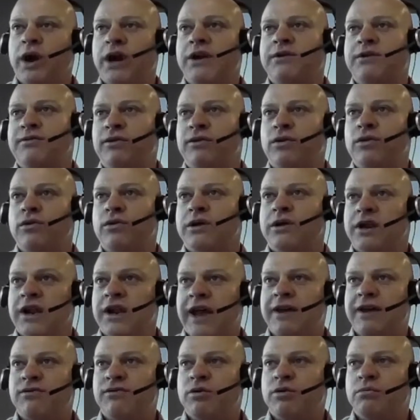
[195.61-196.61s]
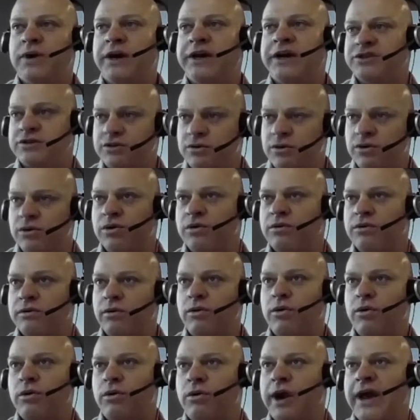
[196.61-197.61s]
rainfall and cloud formation
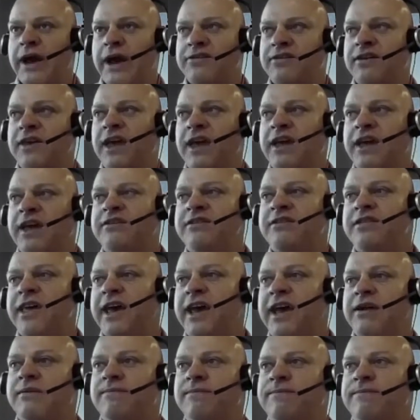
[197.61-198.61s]
or act against that.